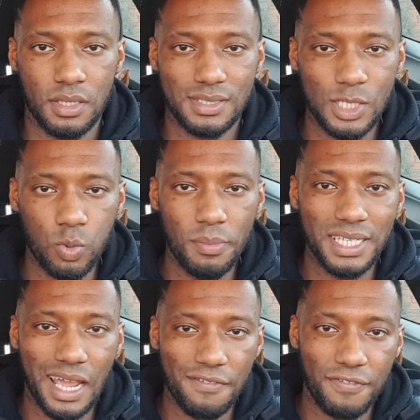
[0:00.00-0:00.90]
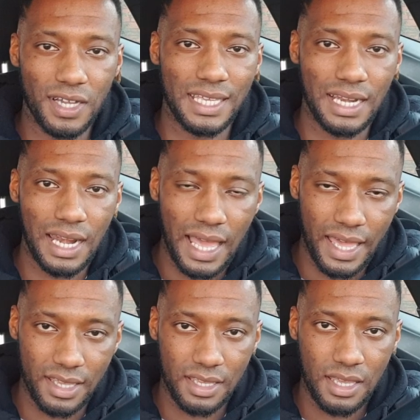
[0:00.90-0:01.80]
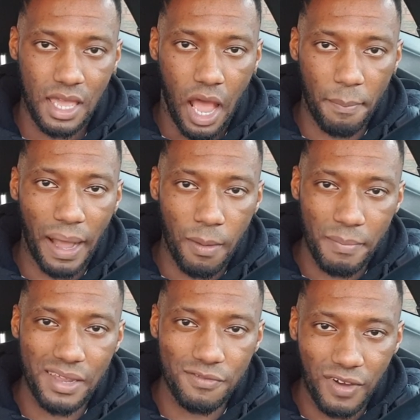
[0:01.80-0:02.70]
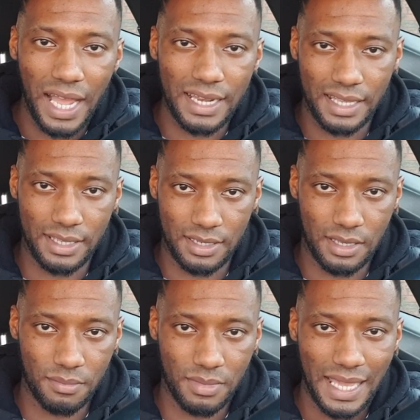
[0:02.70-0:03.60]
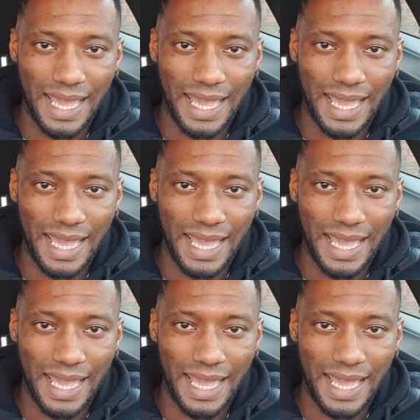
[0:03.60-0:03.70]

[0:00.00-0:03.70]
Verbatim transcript: these women that fucking lie about men violating them